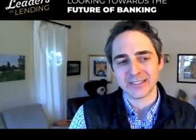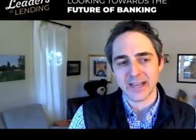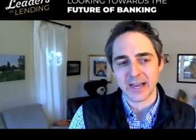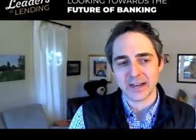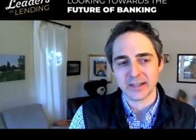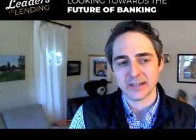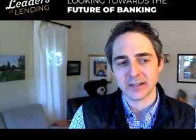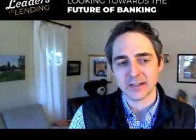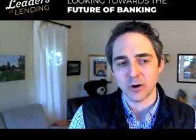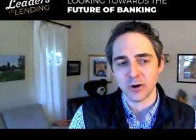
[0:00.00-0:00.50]
How
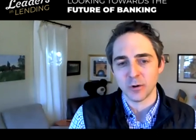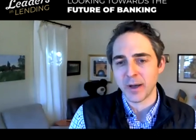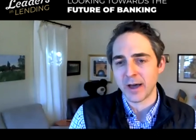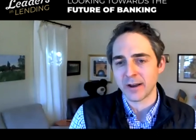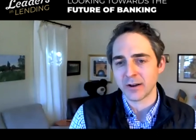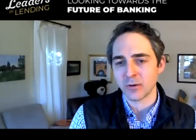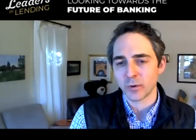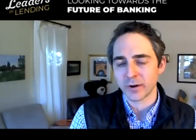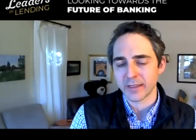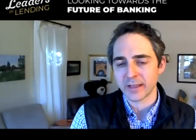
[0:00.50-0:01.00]
do you go
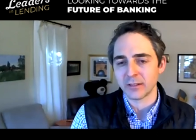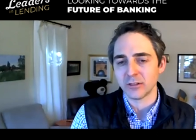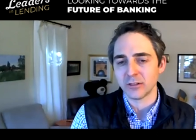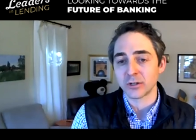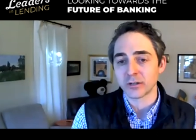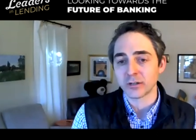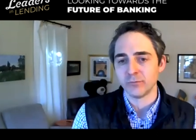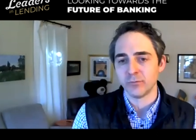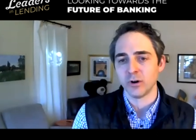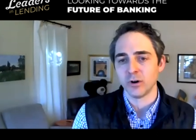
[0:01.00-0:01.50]
about it? What are they
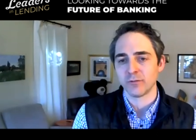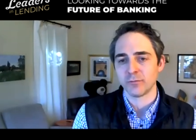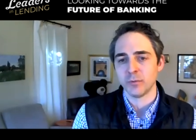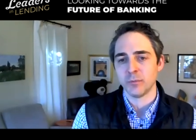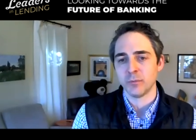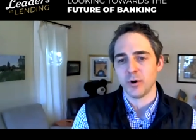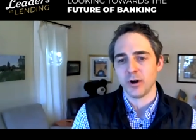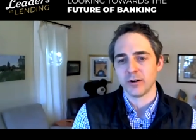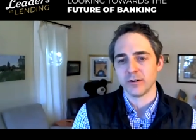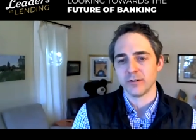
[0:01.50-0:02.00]
looking for from
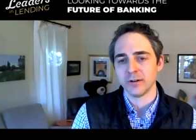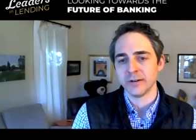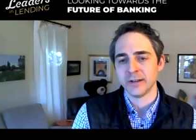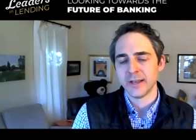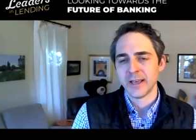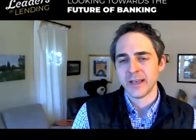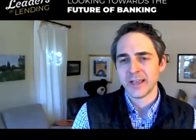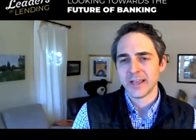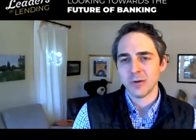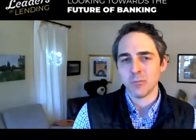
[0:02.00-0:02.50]
a partner, and,
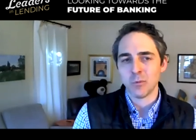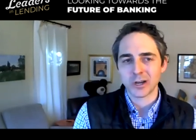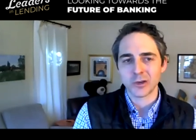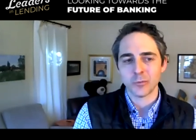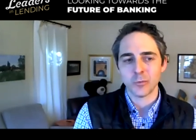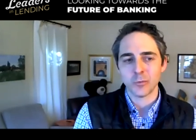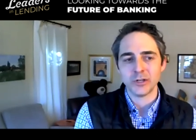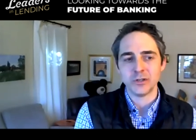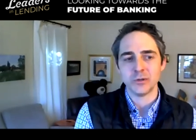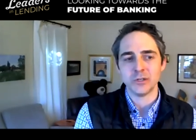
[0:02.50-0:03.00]
and what
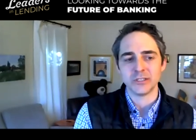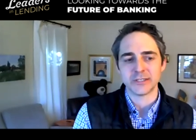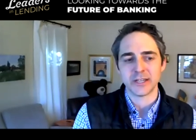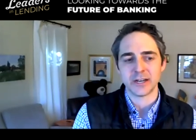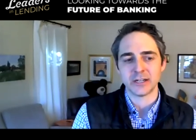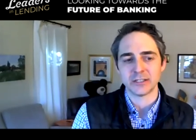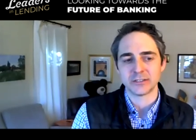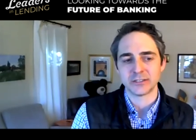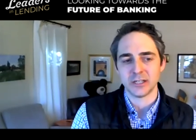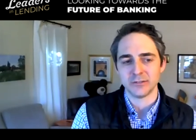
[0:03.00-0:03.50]
can we do to
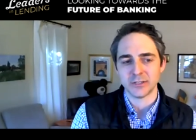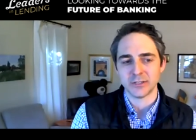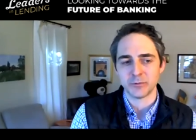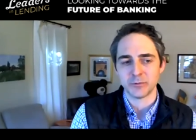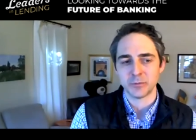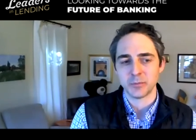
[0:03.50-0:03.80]
set ourselves up